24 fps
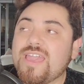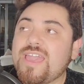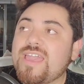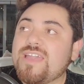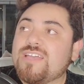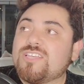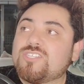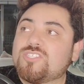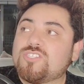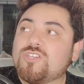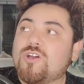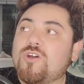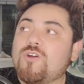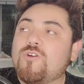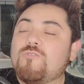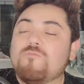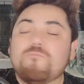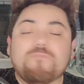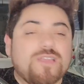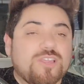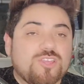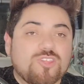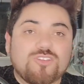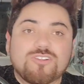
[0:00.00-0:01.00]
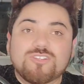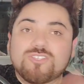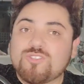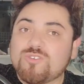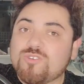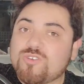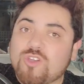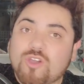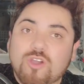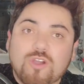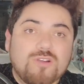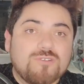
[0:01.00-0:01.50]
So make sure to
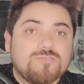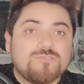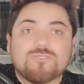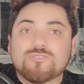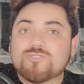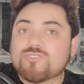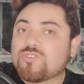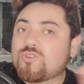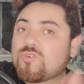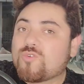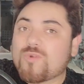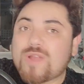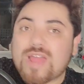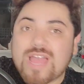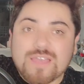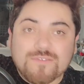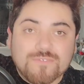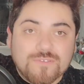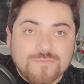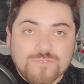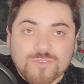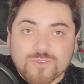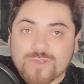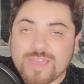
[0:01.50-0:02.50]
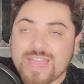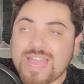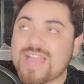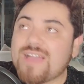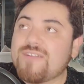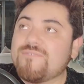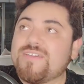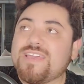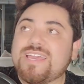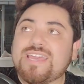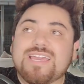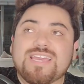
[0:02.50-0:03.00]
go subscribe if you
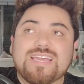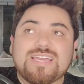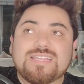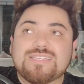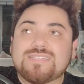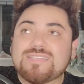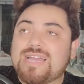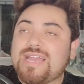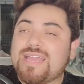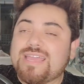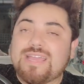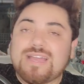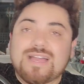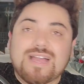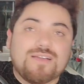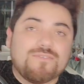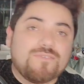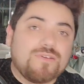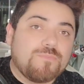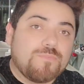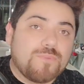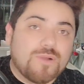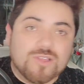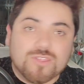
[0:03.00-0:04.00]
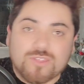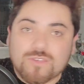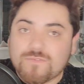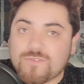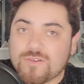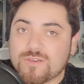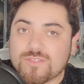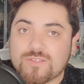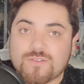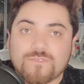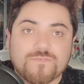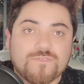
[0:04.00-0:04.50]
haven't. I have a bunch of
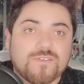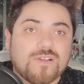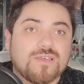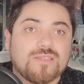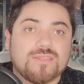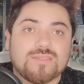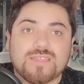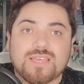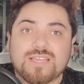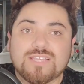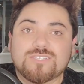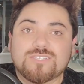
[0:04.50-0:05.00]
other fun things